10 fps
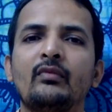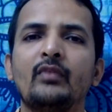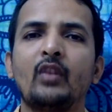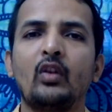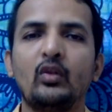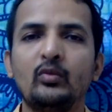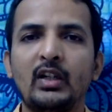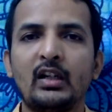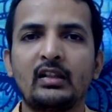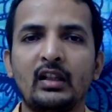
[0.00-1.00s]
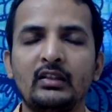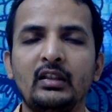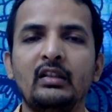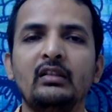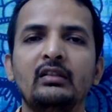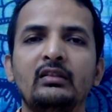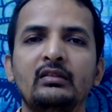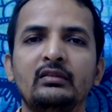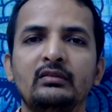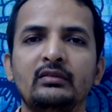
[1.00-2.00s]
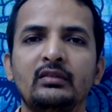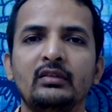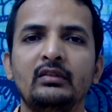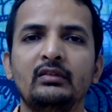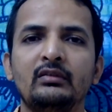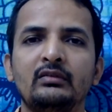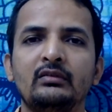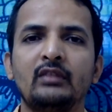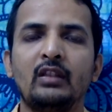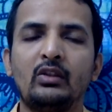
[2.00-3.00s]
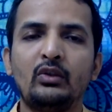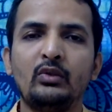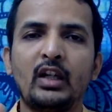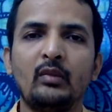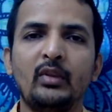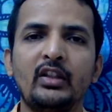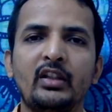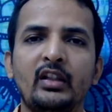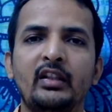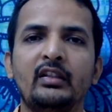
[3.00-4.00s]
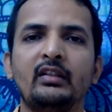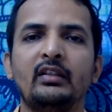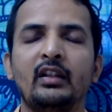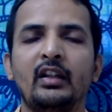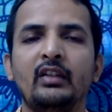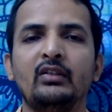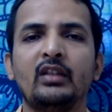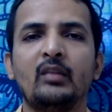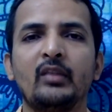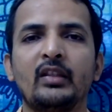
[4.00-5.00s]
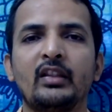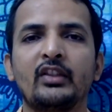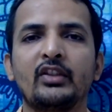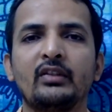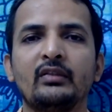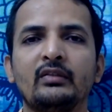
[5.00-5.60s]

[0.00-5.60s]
or AUMkar Sadhana, also you can mention it into the comment section.